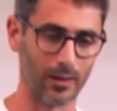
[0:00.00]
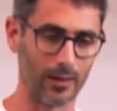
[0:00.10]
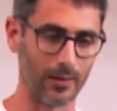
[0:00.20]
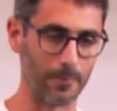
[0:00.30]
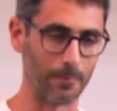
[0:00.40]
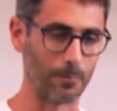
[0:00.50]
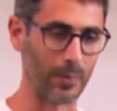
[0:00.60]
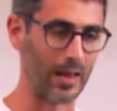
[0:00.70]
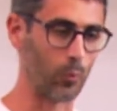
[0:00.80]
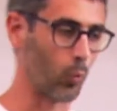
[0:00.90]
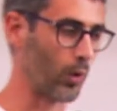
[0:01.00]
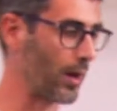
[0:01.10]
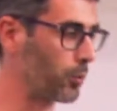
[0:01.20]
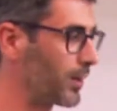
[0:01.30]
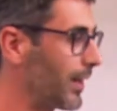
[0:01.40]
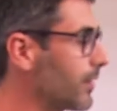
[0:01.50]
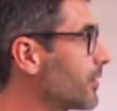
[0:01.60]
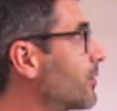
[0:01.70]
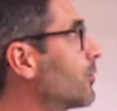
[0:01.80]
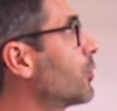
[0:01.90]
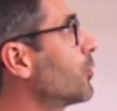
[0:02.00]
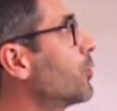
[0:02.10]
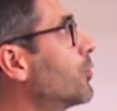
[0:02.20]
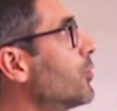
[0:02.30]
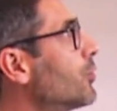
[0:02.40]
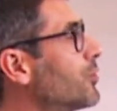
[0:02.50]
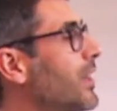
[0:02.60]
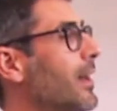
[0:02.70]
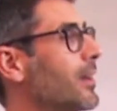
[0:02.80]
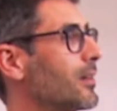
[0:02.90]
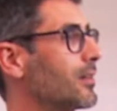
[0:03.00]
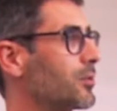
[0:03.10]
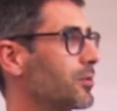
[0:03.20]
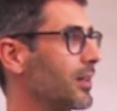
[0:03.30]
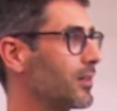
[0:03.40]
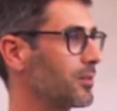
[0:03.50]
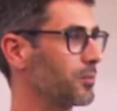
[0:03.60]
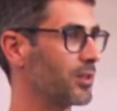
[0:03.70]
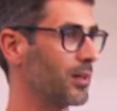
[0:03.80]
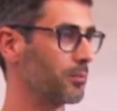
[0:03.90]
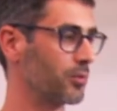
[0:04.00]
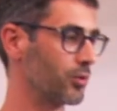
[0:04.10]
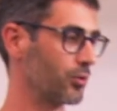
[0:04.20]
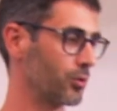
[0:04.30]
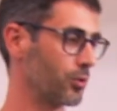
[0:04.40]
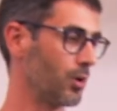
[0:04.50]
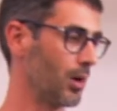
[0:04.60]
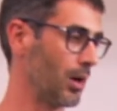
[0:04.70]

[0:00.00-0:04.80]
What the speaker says: And what I would like to do today is to take some time to